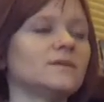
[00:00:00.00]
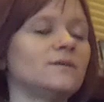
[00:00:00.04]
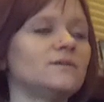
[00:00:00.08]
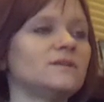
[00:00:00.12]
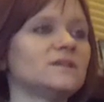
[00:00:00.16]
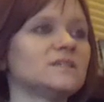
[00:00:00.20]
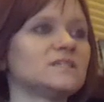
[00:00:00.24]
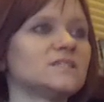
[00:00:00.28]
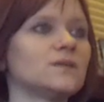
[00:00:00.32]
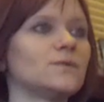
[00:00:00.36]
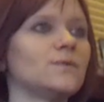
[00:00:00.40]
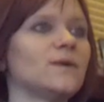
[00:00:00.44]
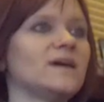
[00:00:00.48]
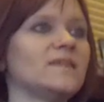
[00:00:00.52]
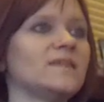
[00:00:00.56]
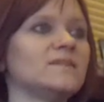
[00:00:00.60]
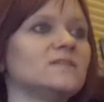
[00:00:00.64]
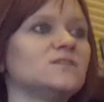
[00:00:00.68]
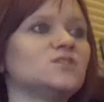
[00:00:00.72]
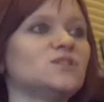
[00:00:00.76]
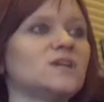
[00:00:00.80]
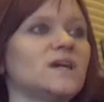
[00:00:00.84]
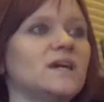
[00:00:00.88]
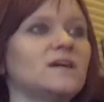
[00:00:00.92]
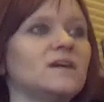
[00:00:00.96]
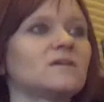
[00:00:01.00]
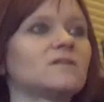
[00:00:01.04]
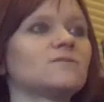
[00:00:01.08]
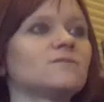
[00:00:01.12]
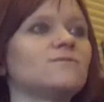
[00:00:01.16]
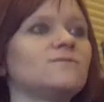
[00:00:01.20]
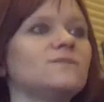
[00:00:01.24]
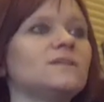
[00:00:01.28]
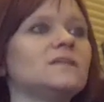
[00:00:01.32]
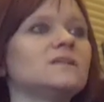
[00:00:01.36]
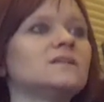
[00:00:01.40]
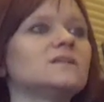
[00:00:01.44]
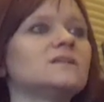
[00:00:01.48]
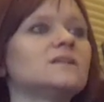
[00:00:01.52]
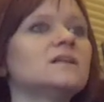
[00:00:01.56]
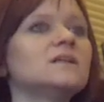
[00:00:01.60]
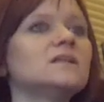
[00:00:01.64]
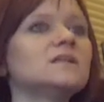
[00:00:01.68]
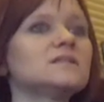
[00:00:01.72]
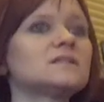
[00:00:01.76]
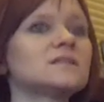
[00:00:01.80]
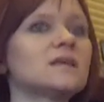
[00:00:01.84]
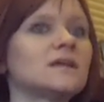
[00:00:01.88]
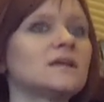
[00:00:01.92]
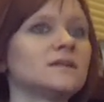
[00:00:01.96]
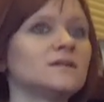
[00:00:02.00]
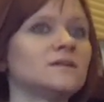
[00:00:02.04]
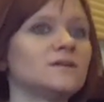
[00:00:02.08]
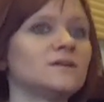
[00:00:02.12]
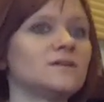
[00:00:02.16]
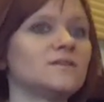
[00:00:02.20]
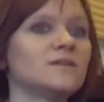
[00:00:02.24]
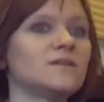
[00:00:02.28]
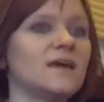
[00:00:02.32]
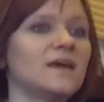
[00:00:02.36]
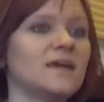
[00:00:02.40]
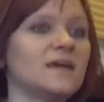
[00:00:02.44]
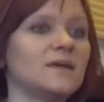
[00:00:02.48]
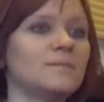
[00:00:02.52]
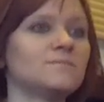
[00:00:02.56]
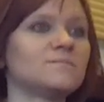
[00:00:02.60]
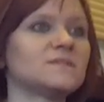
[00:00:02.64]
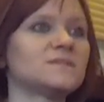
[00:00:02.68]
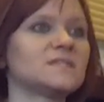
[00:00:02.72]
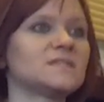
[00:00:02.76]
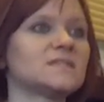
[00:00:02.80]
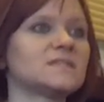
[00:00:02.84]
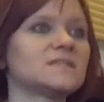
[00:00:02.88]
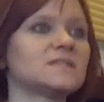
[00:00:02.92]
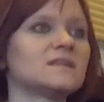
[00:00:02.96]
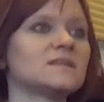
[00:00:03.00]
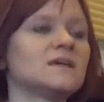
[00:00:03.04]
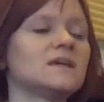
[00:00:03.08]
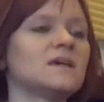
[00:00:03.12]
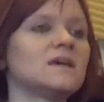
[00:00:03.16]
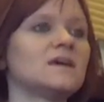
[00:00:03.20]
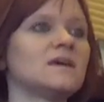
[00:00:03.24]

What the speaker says: Notice the way the chair feels under the hips,